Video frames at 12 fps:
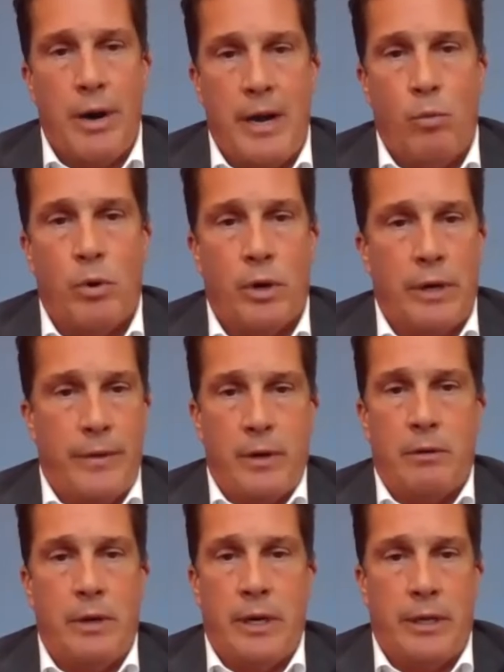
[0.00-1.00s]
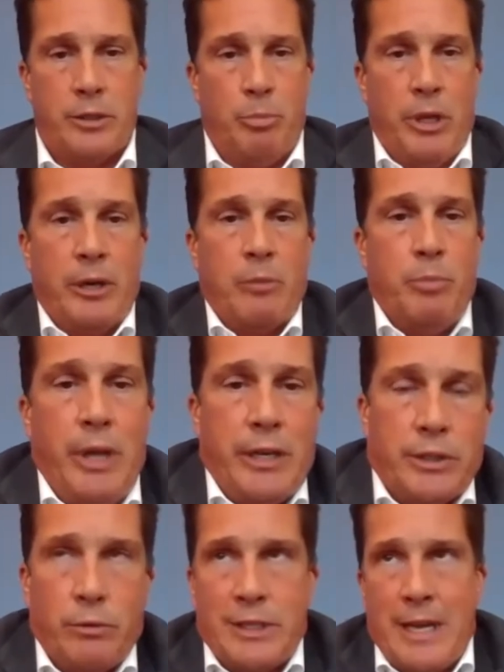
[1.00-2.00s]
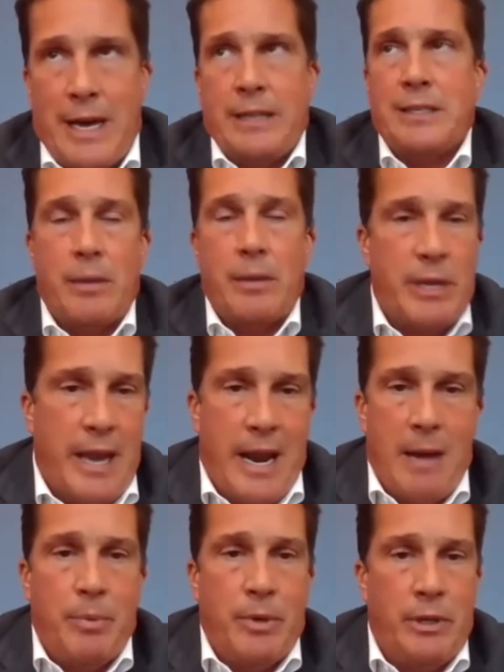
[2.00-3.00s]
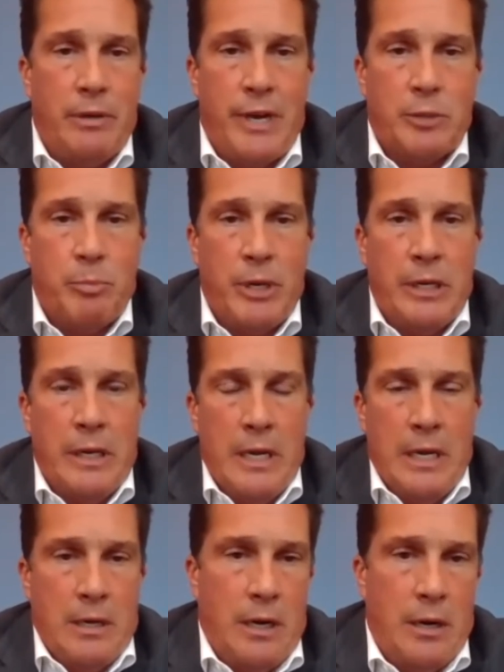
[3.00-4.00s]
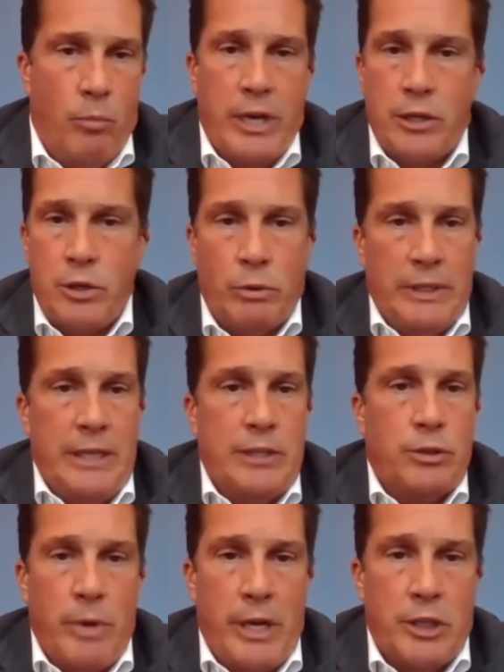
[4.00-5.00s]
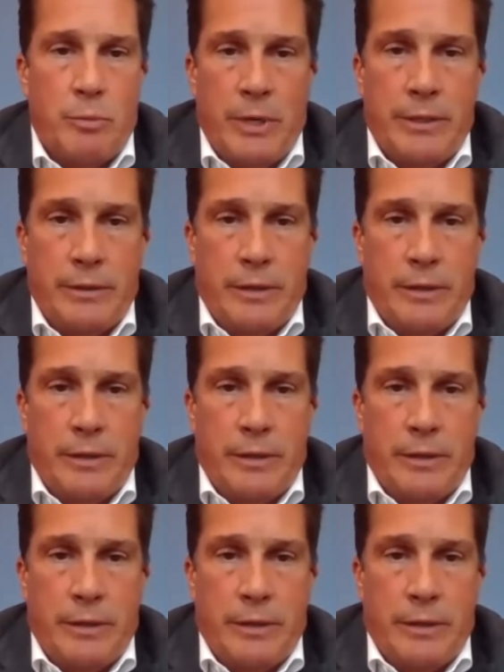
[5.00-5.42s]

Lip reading: network, and it's a plug and play. So it's not a big capital investment. We can do a lease arrangement.